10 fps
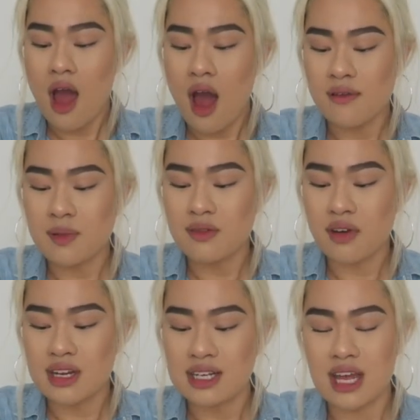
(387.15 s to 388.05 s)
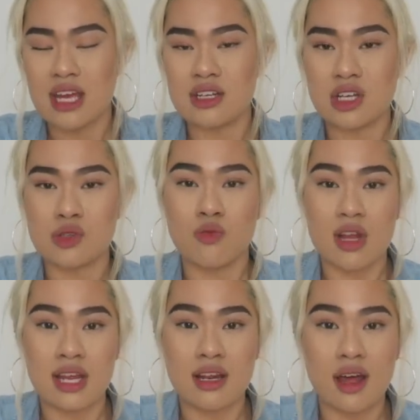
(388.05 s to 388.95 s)
I've been finding that it does
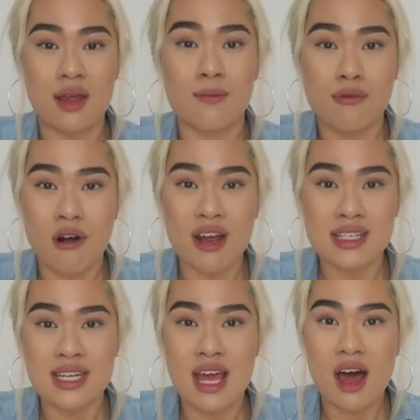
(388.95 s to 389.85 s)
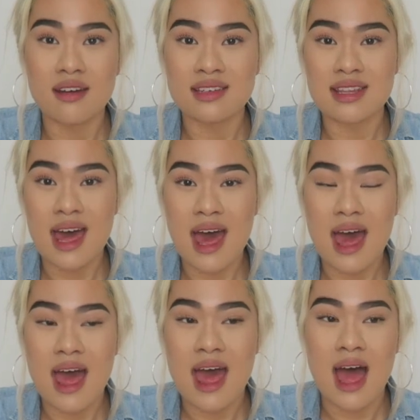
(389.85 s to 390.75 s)
really like brighten it under
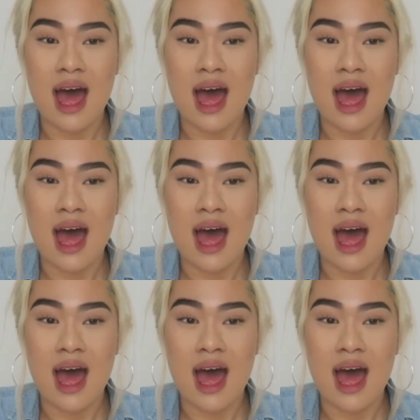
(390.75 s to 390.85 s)
there,